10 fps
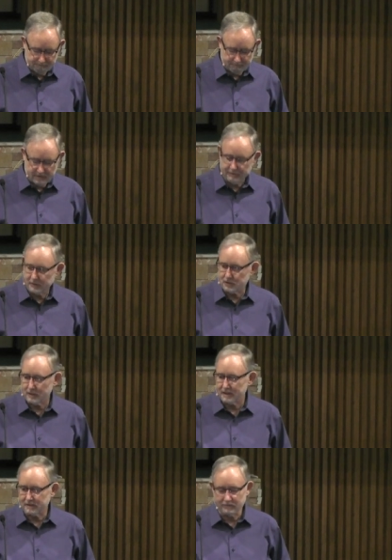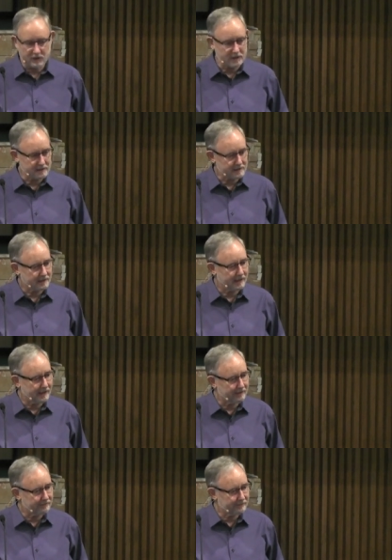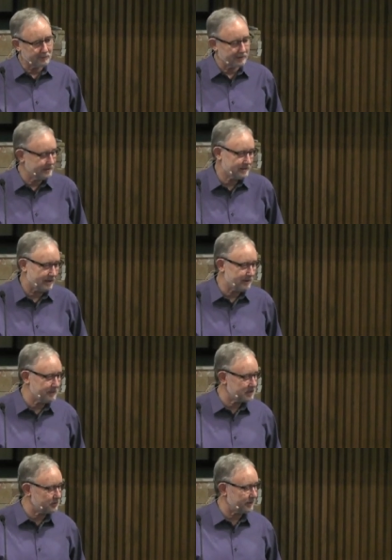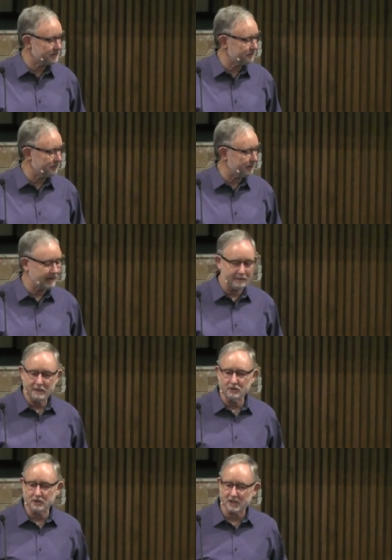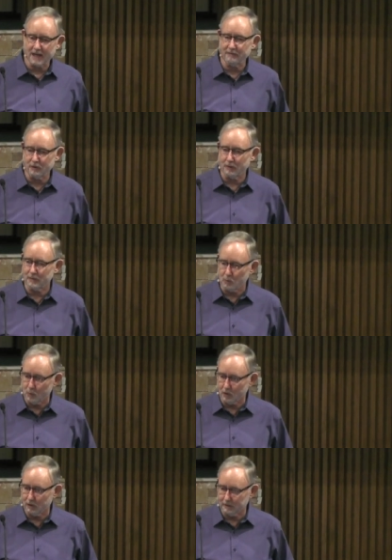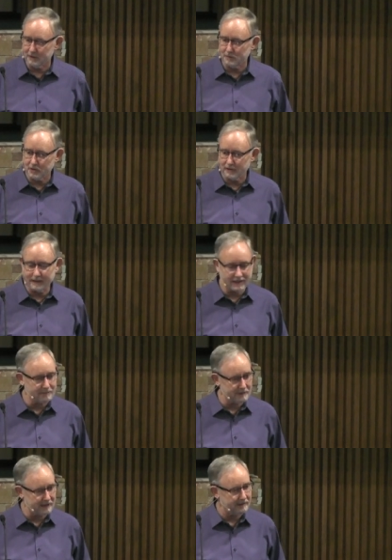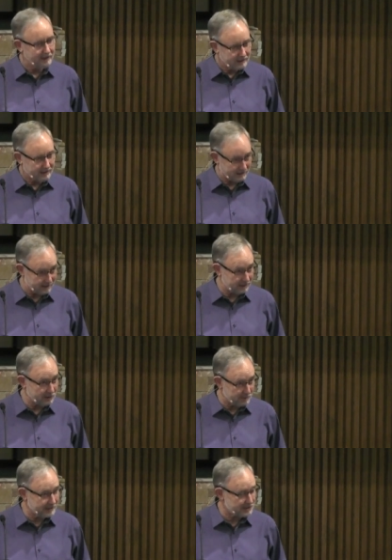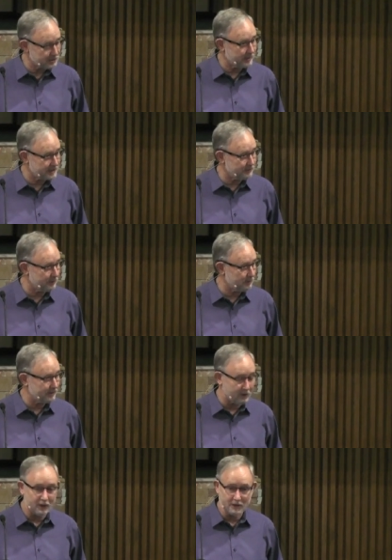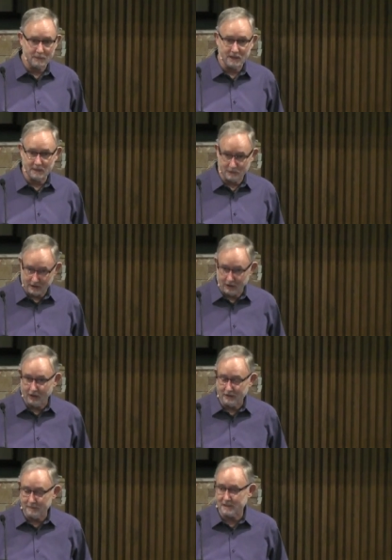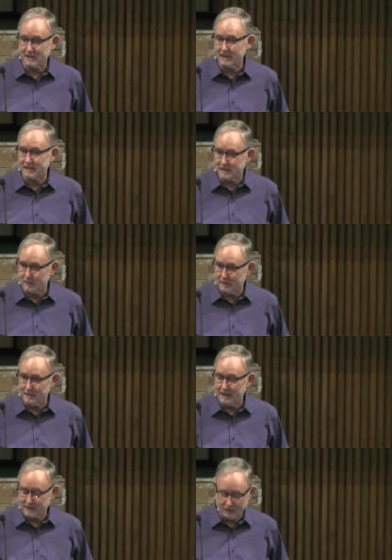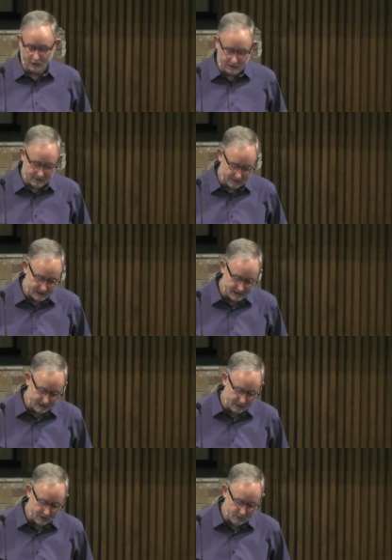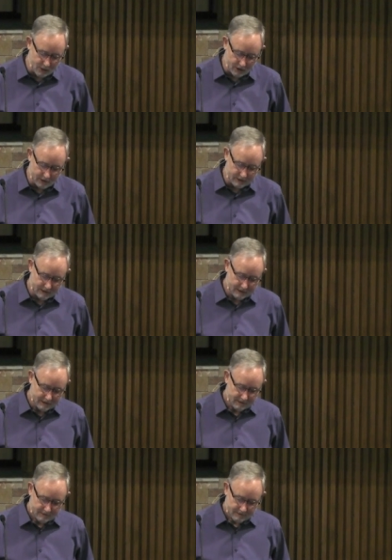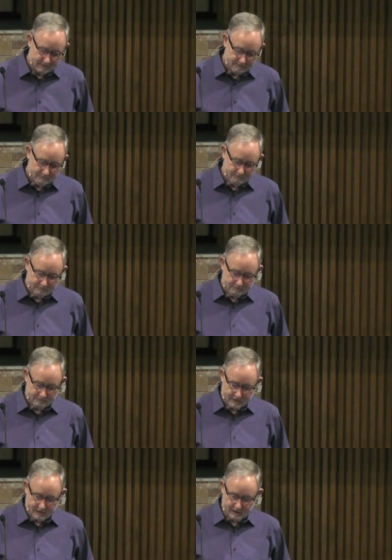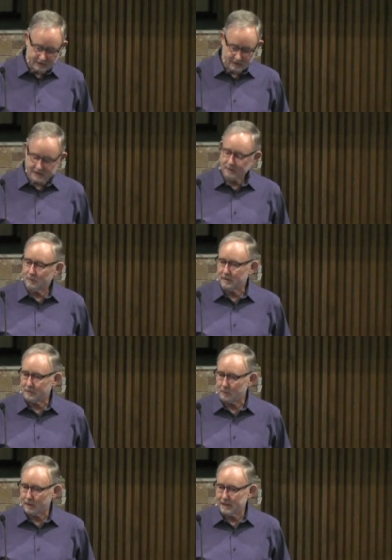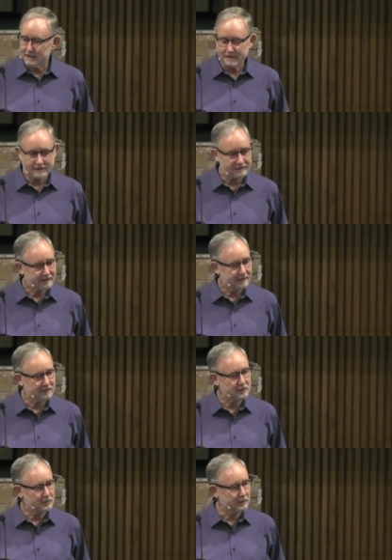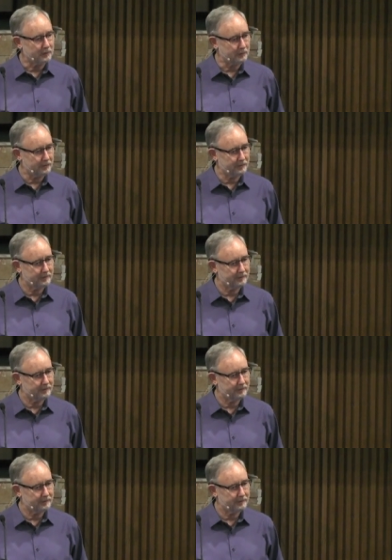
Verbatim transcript: In the stress of Jesus' life, well, it's got to be stressful, right? I mean, you're Savior of the world. Don't you think that'd be a, a little bit stressful with all the people and all the mistakes that we make and all the things that go wrong? And He does it with grace and truth.